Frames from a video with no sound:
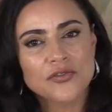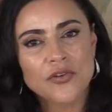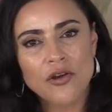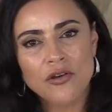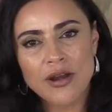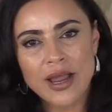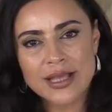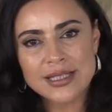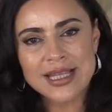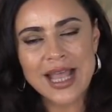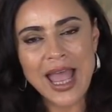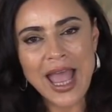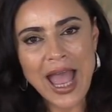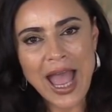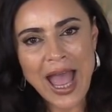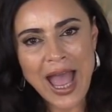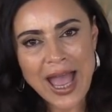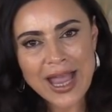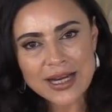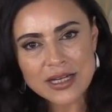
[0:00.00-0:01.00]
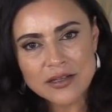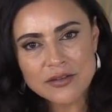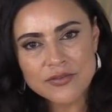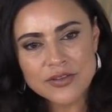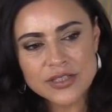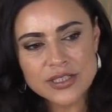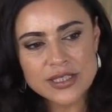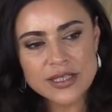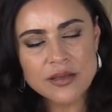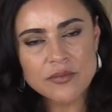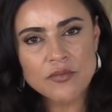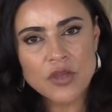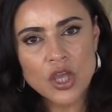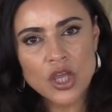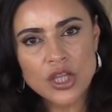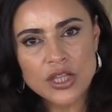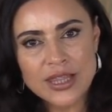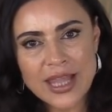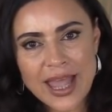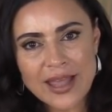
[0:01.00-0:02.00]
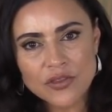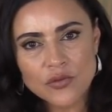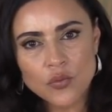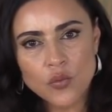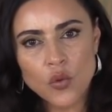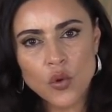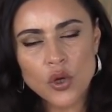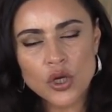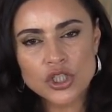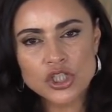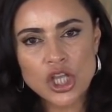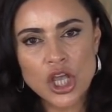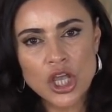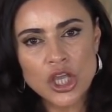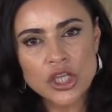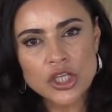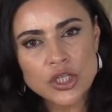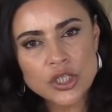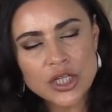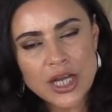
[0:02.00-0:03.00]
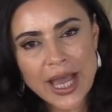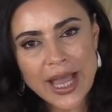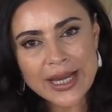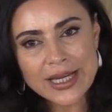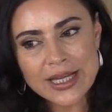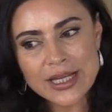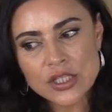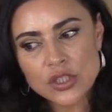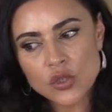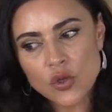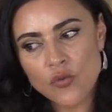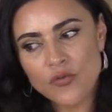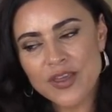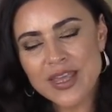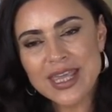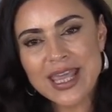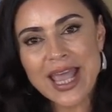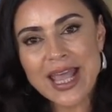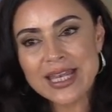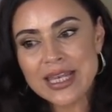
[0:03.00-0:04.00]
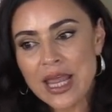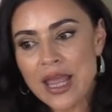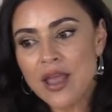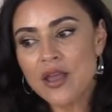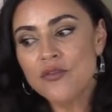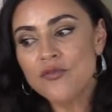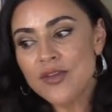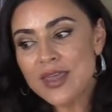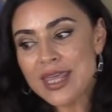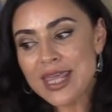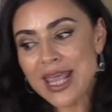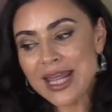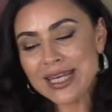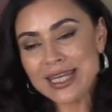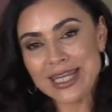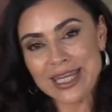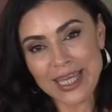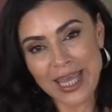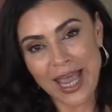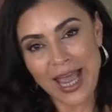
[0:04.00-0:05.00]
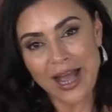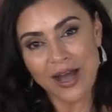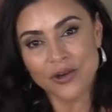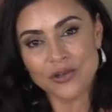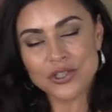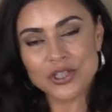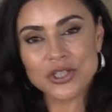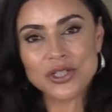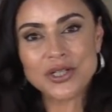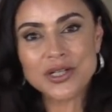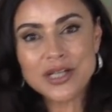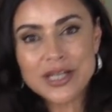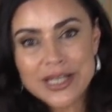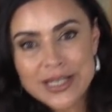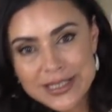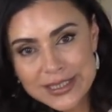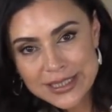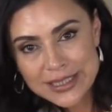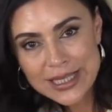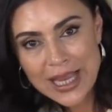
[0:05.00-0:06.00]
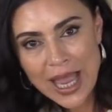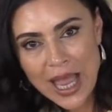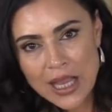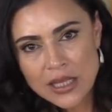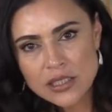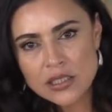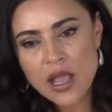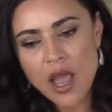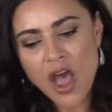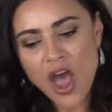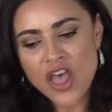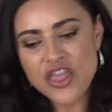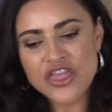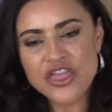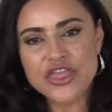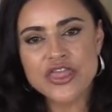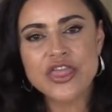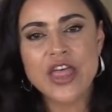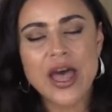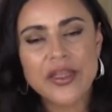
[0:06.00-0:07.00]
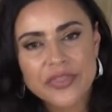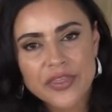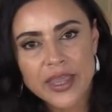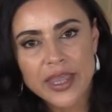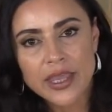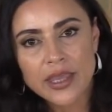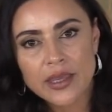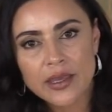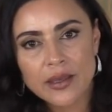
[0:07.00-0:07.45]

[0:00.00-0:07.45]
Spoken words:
far as activism, networks, uniting so we can counter these attacks, nothing,